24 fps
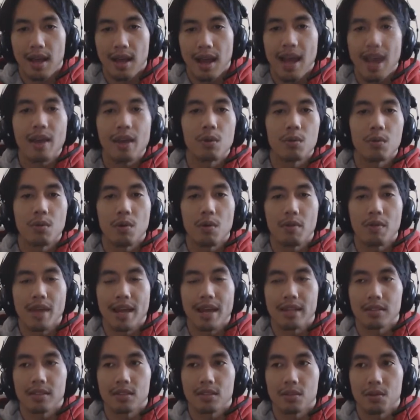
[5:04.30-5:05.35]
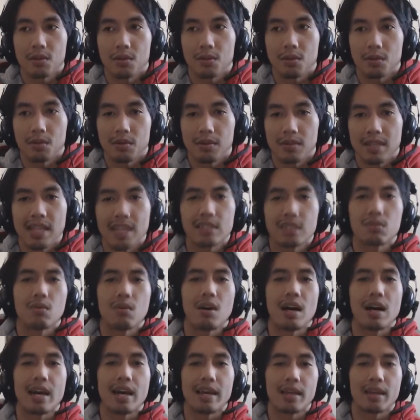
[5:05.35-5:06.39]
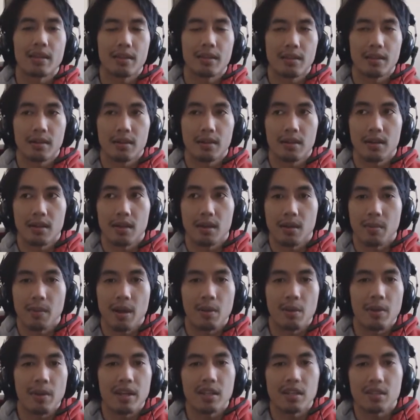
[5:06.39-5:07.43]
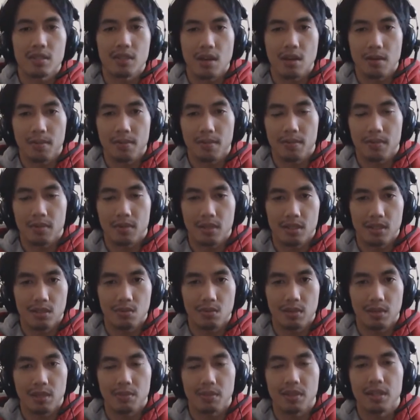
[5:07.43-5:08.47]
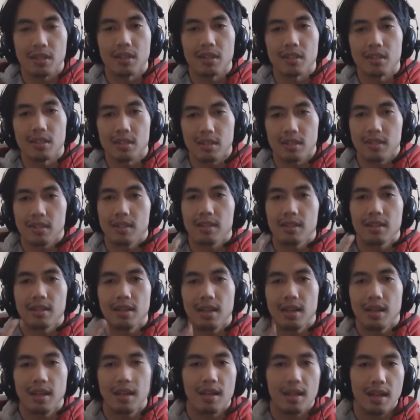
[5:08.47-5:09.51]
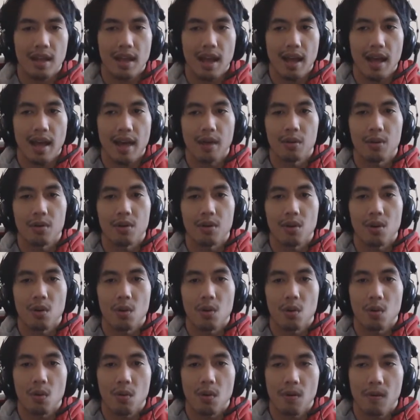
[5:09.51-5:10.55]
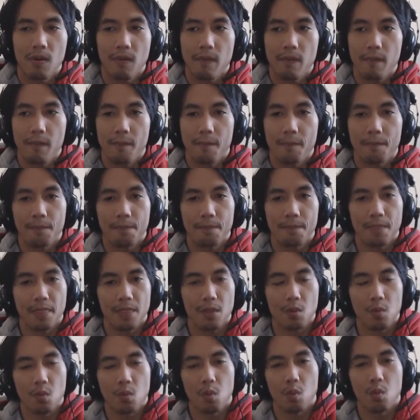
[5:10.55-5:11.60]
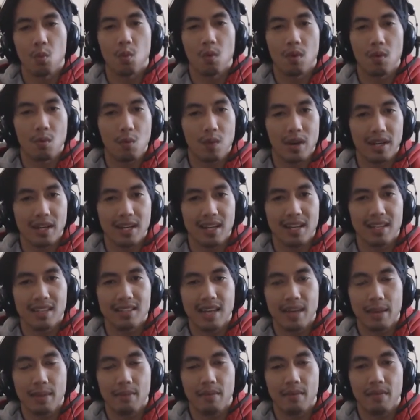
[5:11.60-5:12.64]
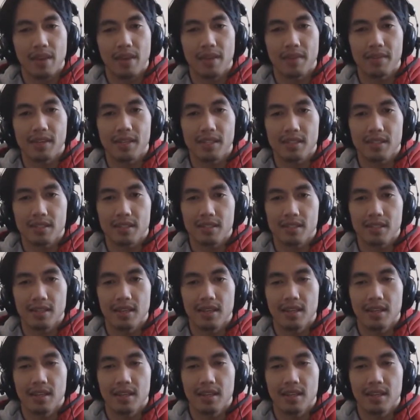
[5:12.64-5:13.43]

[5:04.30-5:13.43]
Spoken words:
I don't know that. So that's why my weight is up this week, because I don't know what type of evidence